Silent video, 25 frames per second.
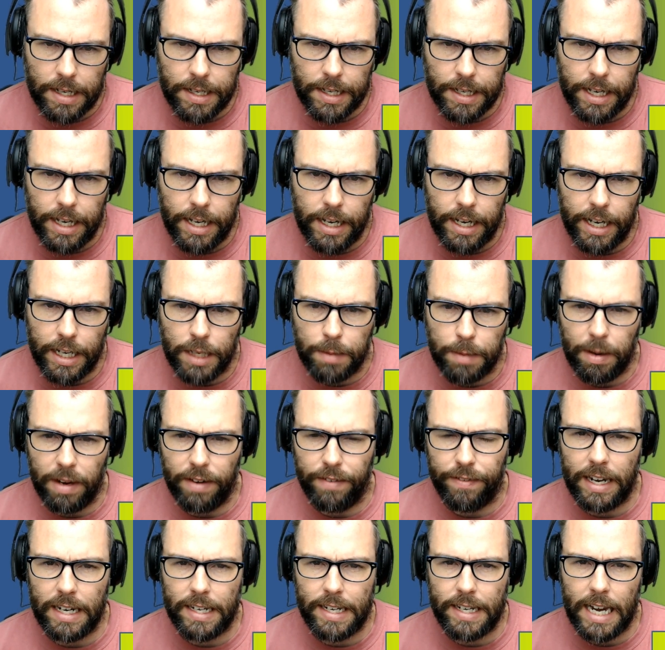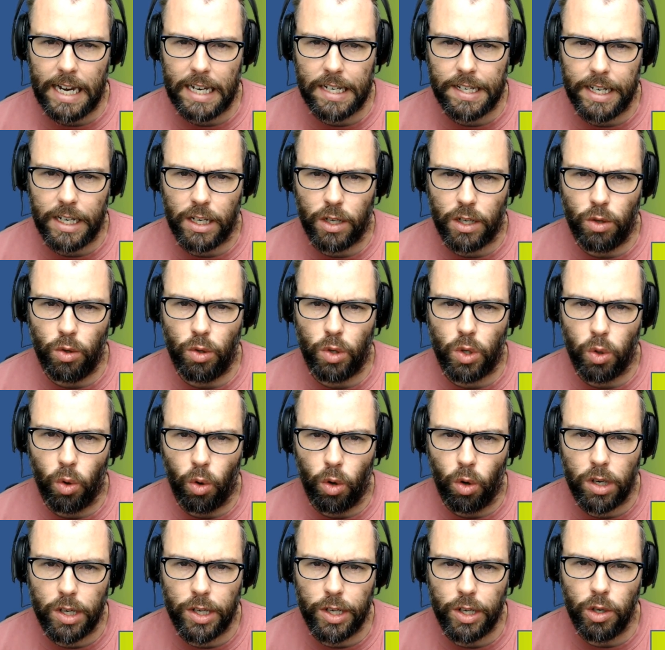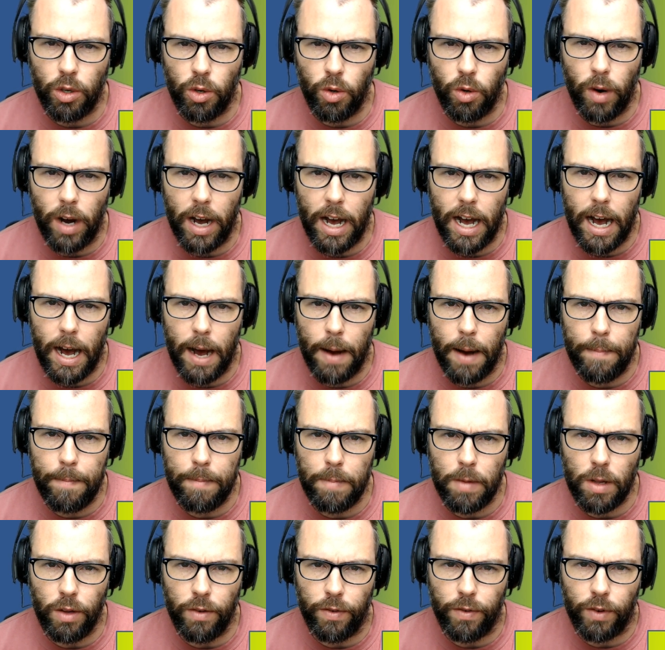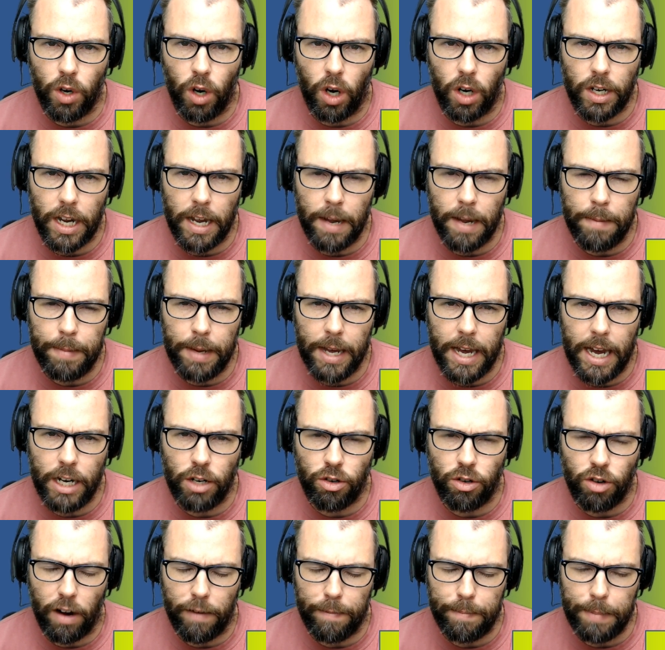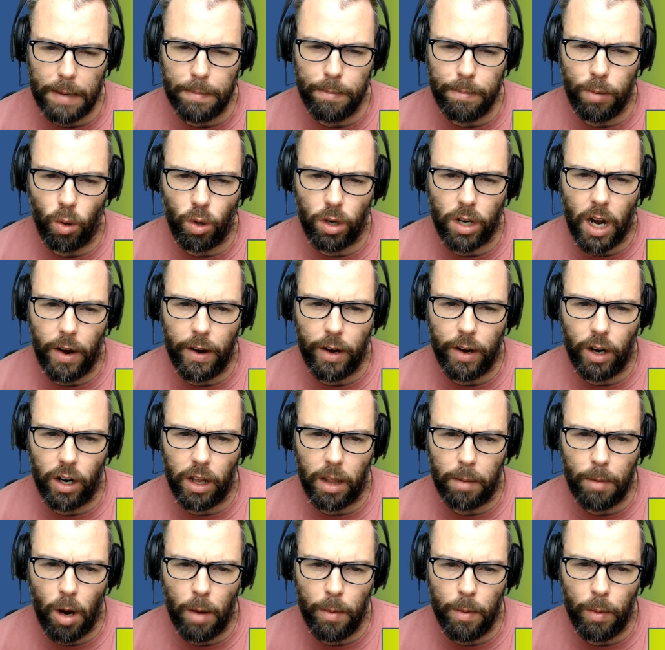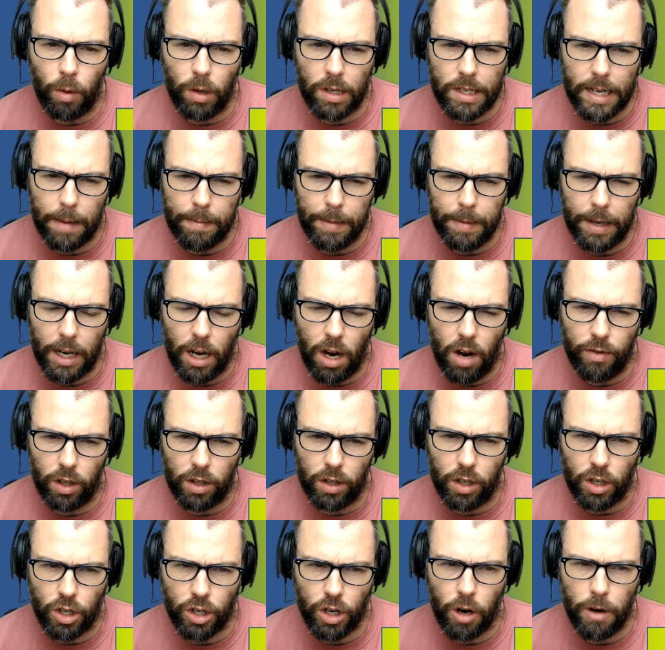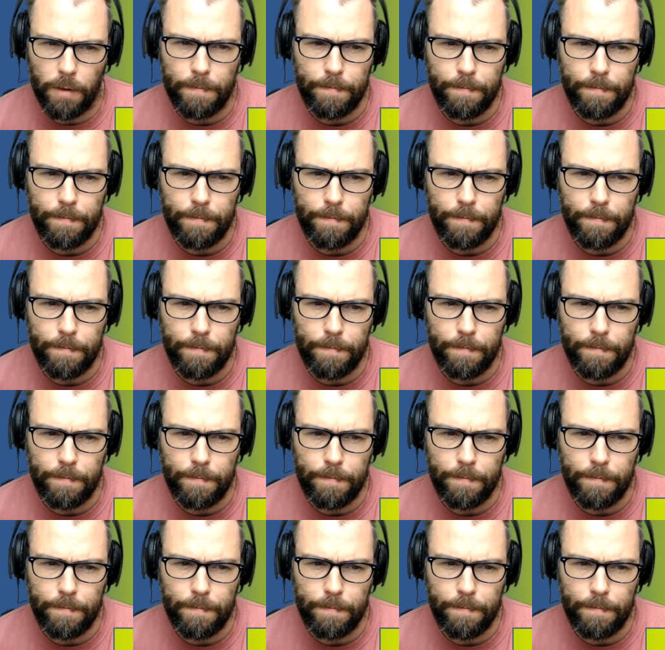here. It's been fantastic to talk to you. Um, you've got N B A Draft Big Board going on at the moment. What's happening over on the show?